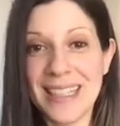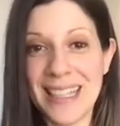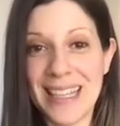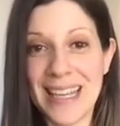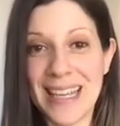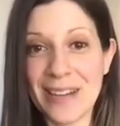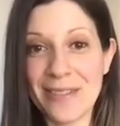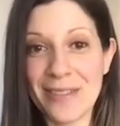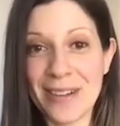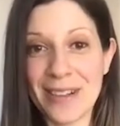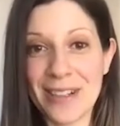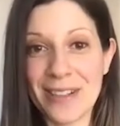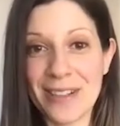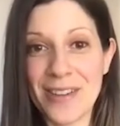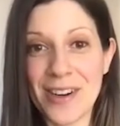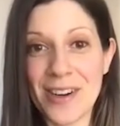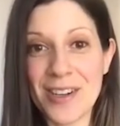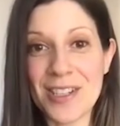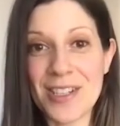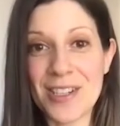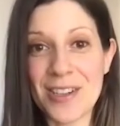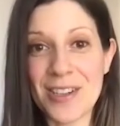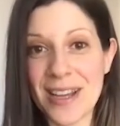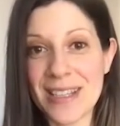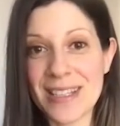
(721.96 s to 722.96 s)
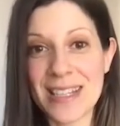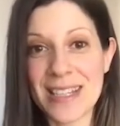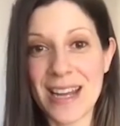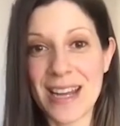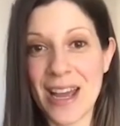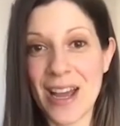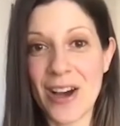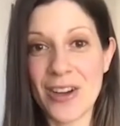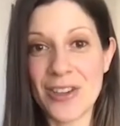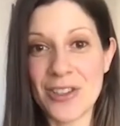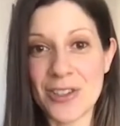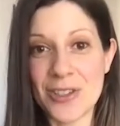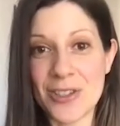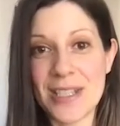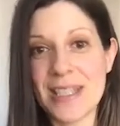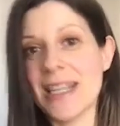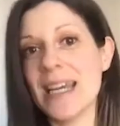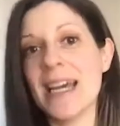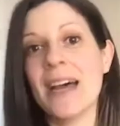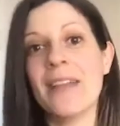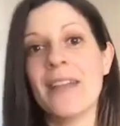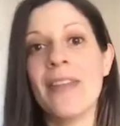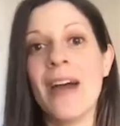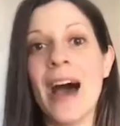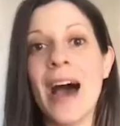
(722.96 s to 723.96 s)
get rid of our stress, and I
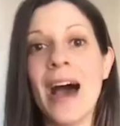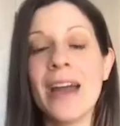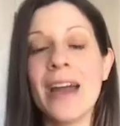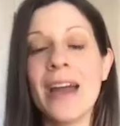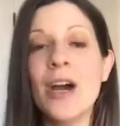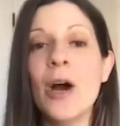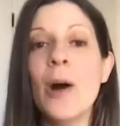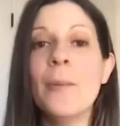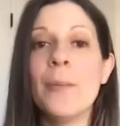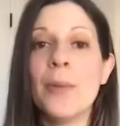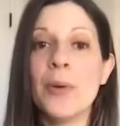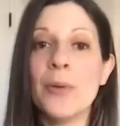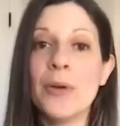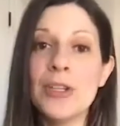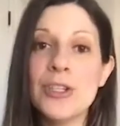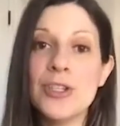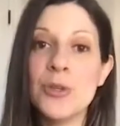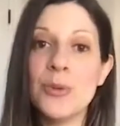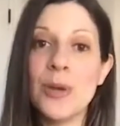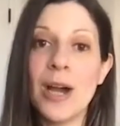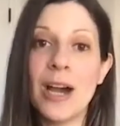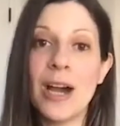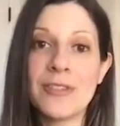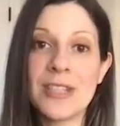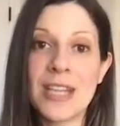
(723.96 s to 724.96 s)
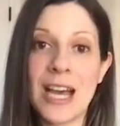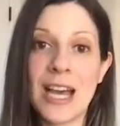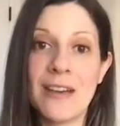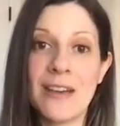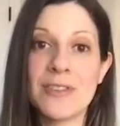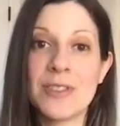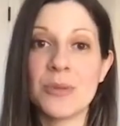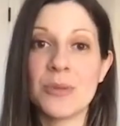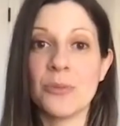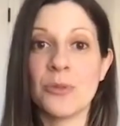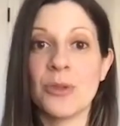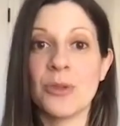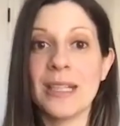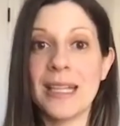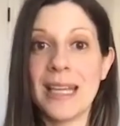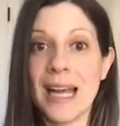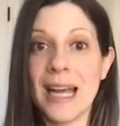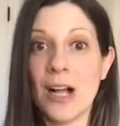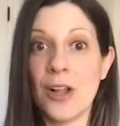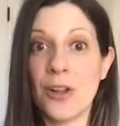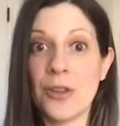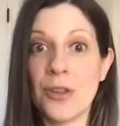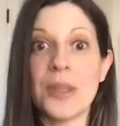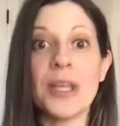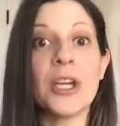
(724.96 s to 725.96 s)
understand that, but we do have to have some really
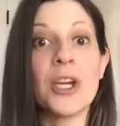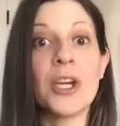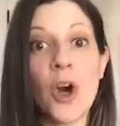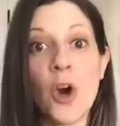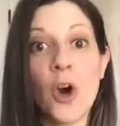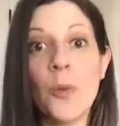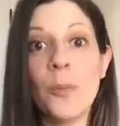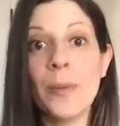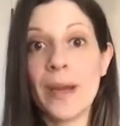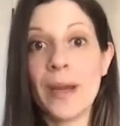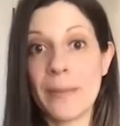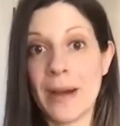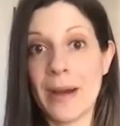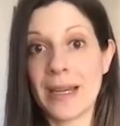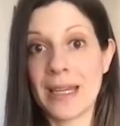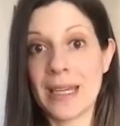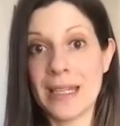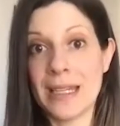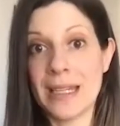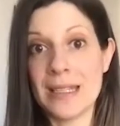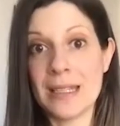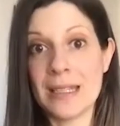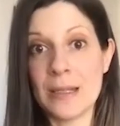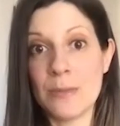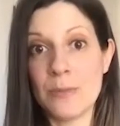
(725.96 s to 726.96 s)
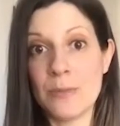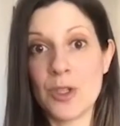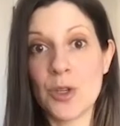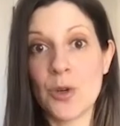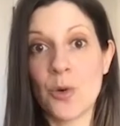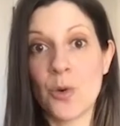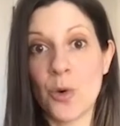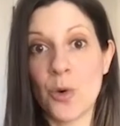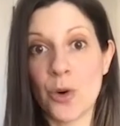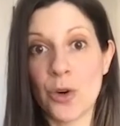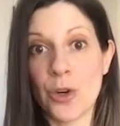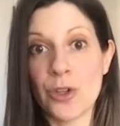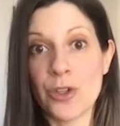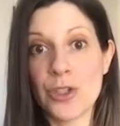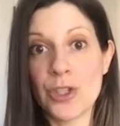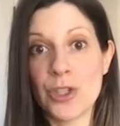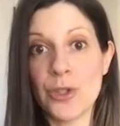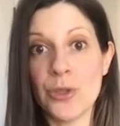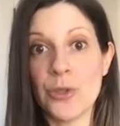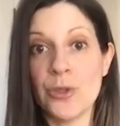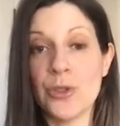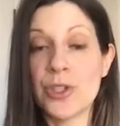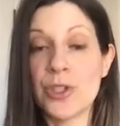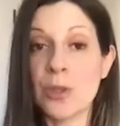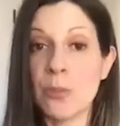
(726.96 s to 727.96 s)
healthy coping mechanisms in order
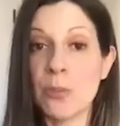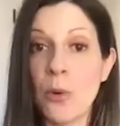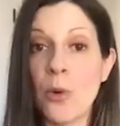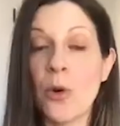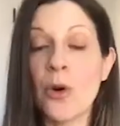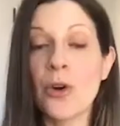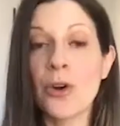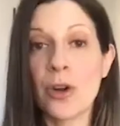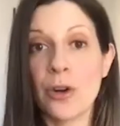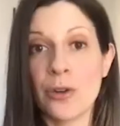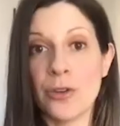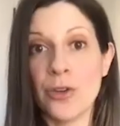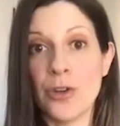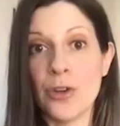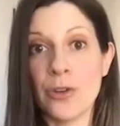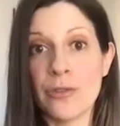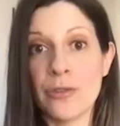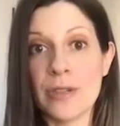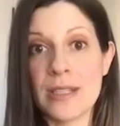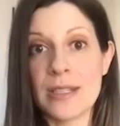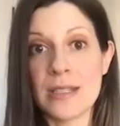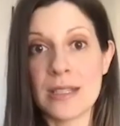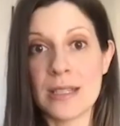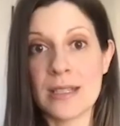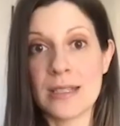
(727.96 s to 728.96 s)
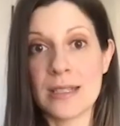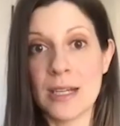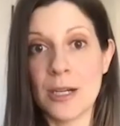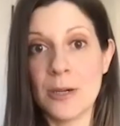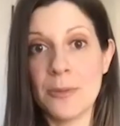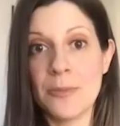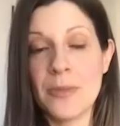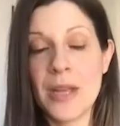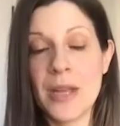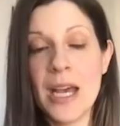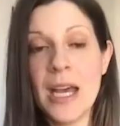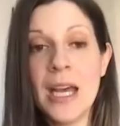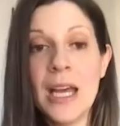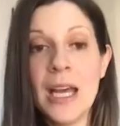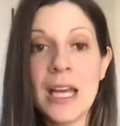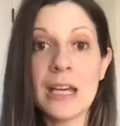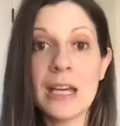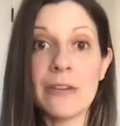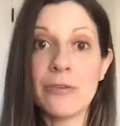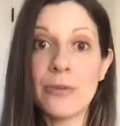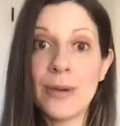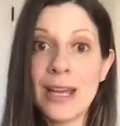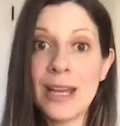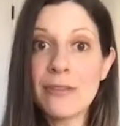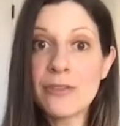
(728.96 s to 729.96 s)
to support our nervous system. If
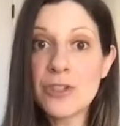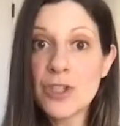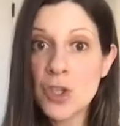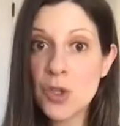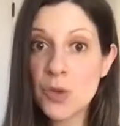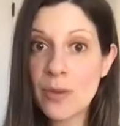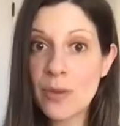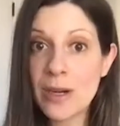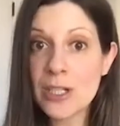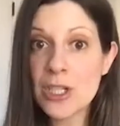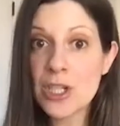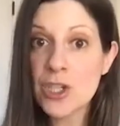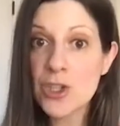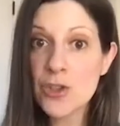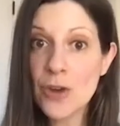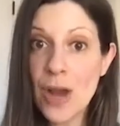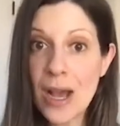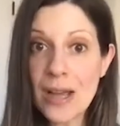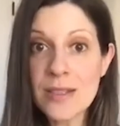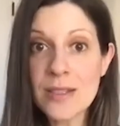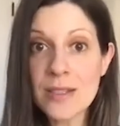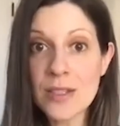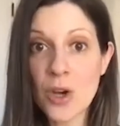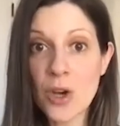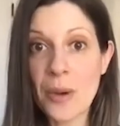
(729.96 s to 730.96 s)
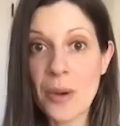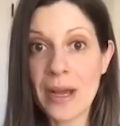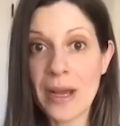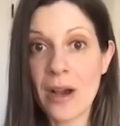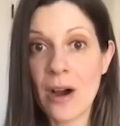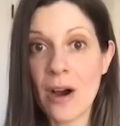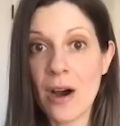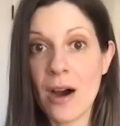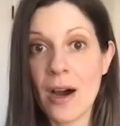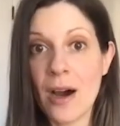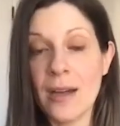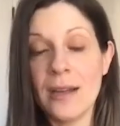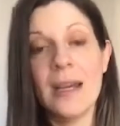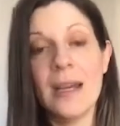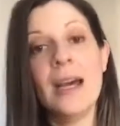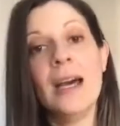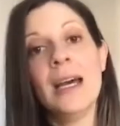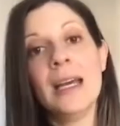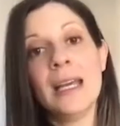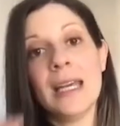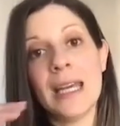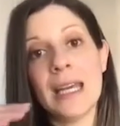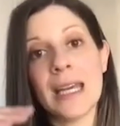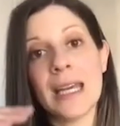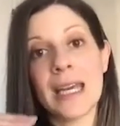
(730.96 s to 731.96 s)
we have too much stress going on,
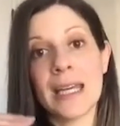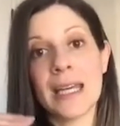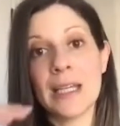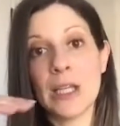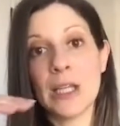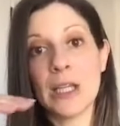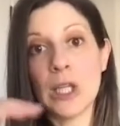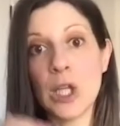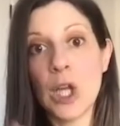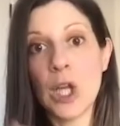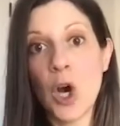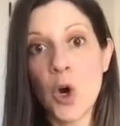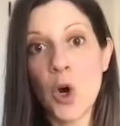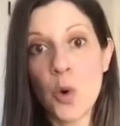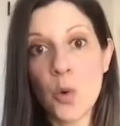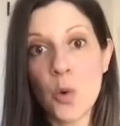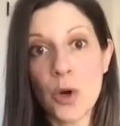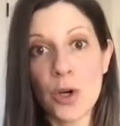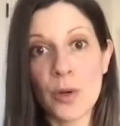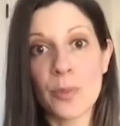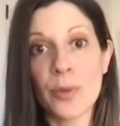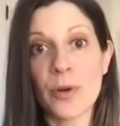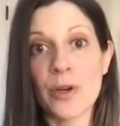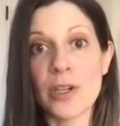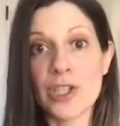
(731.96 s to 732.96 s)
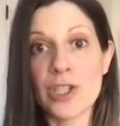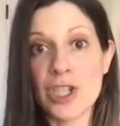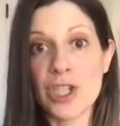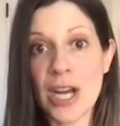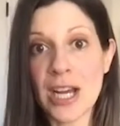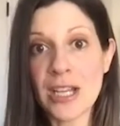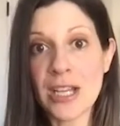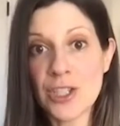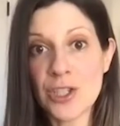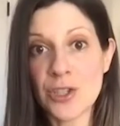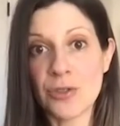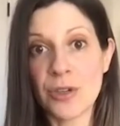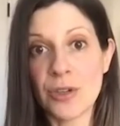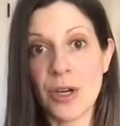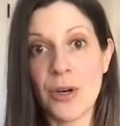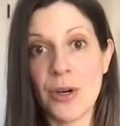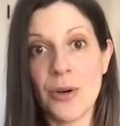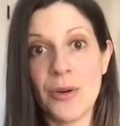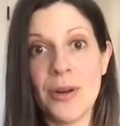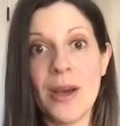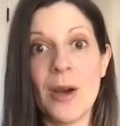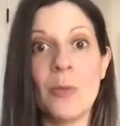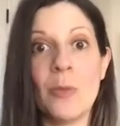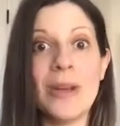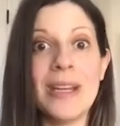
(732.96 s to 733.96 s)
it can lower progesterone,
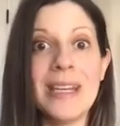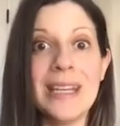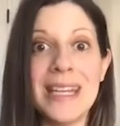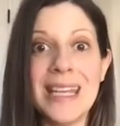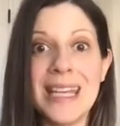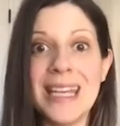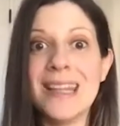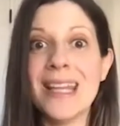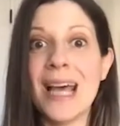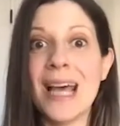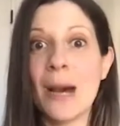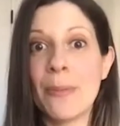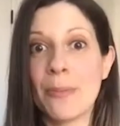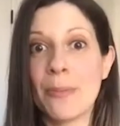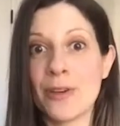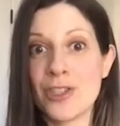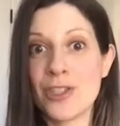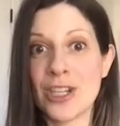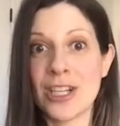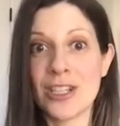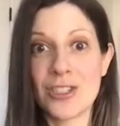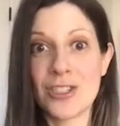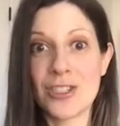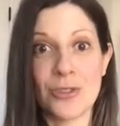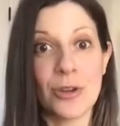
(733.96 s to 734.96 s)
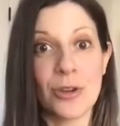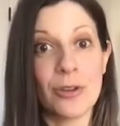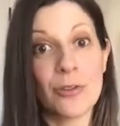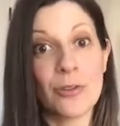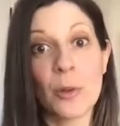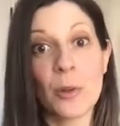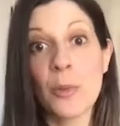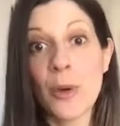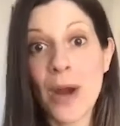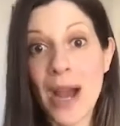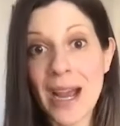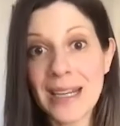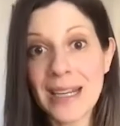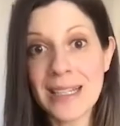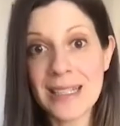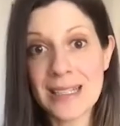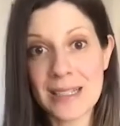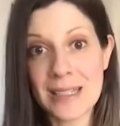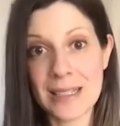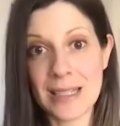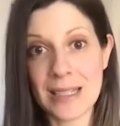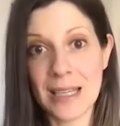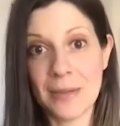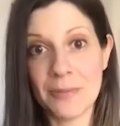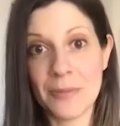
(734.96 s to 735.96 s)
and we need that progesterone for
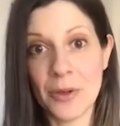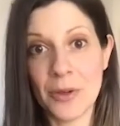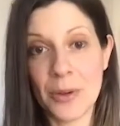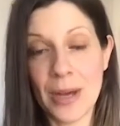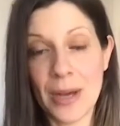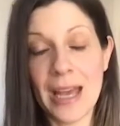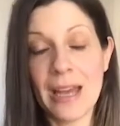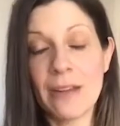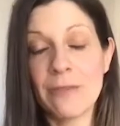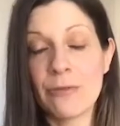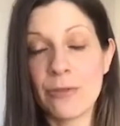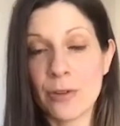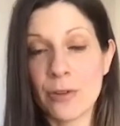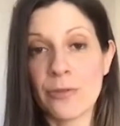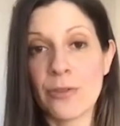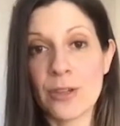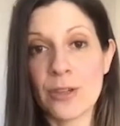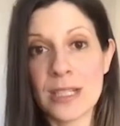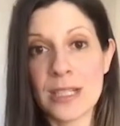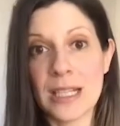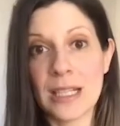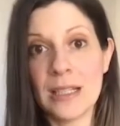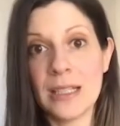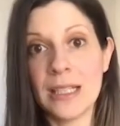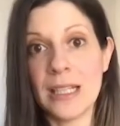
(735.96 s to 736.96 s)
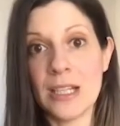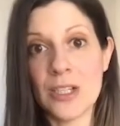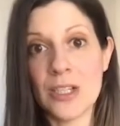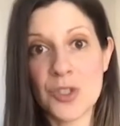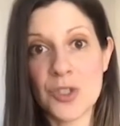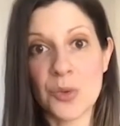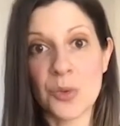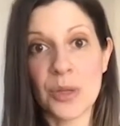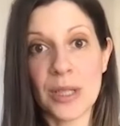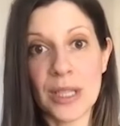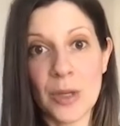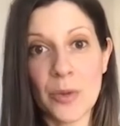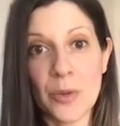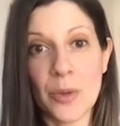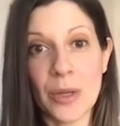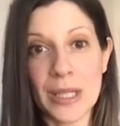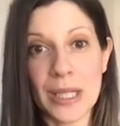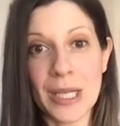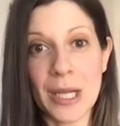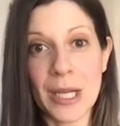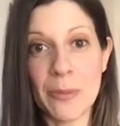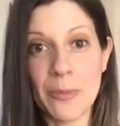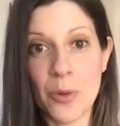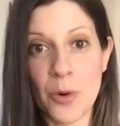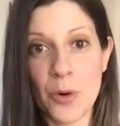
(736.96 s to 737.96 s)
pregnancy, okay, and for fertility. It's really
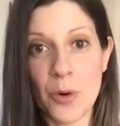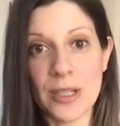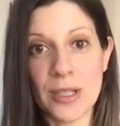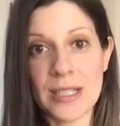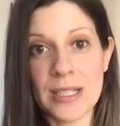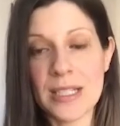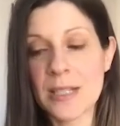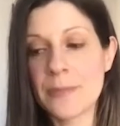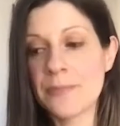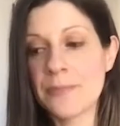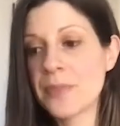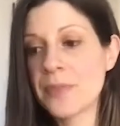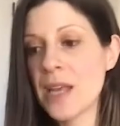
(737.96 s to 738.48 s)
important.